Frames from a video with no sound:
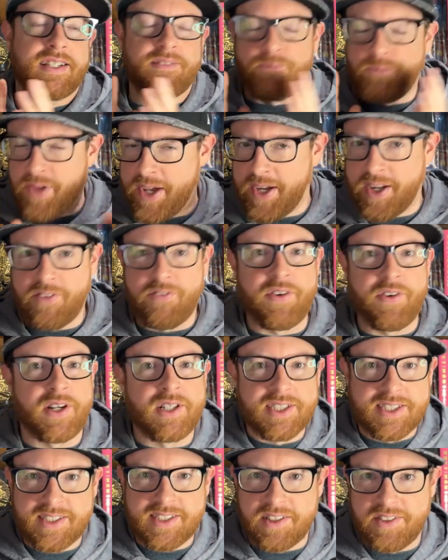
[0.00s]
NFL
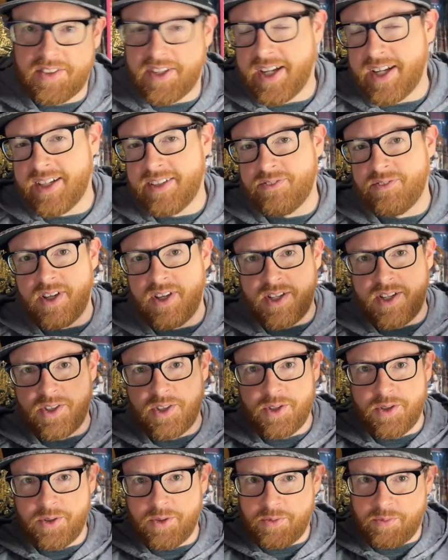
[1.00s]
Sunday. And
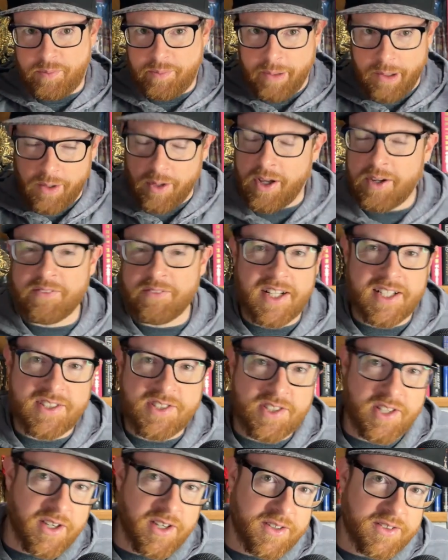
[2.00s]
you put on Red
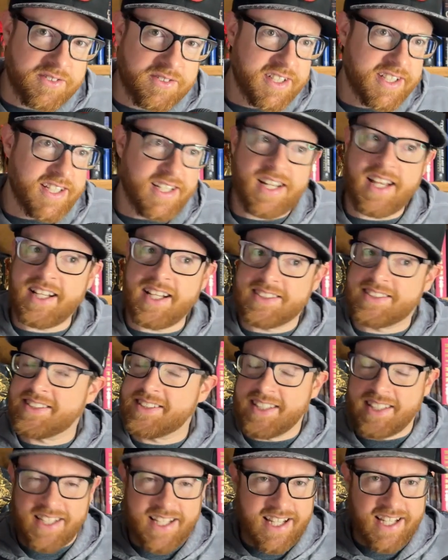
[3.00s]
Zone, and as
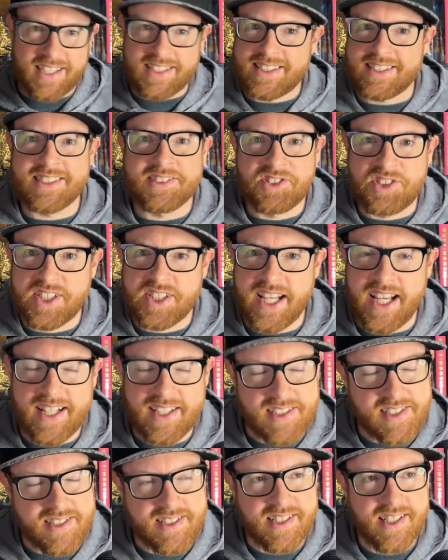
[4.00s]
Hansen
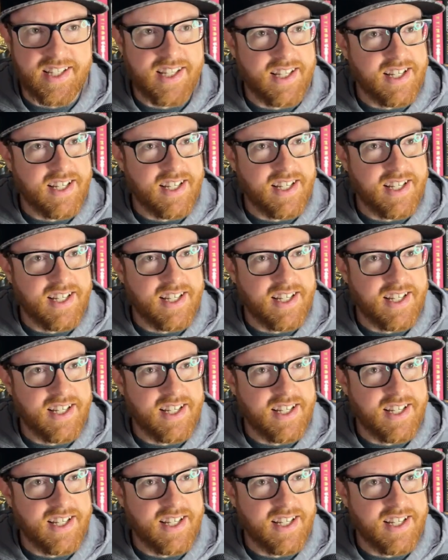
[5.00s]
says,